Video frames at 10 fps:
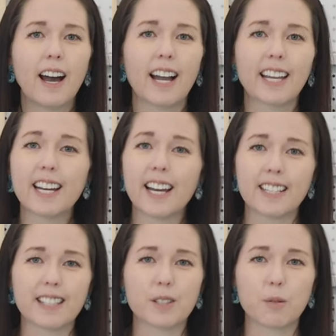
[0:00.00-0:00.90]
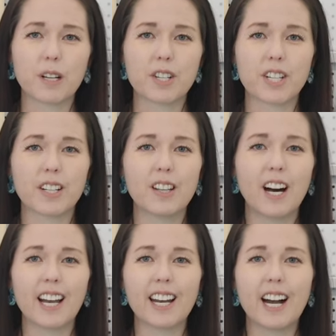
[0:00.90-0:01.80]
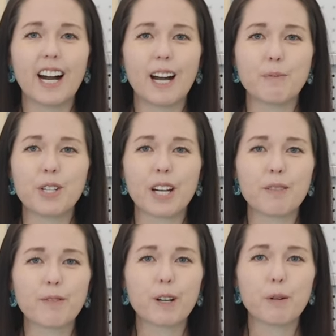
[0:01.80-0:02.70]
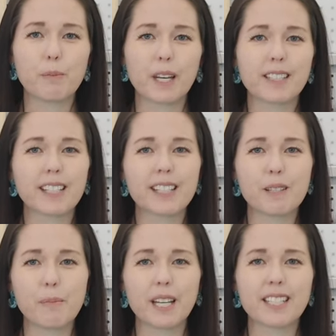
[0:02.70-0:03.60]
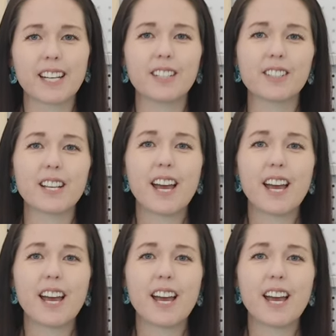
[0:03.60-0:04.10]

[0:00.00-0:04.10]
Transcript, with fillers: I get asked this question a lot. I'm Jennifer with Pigskins and Pigtails,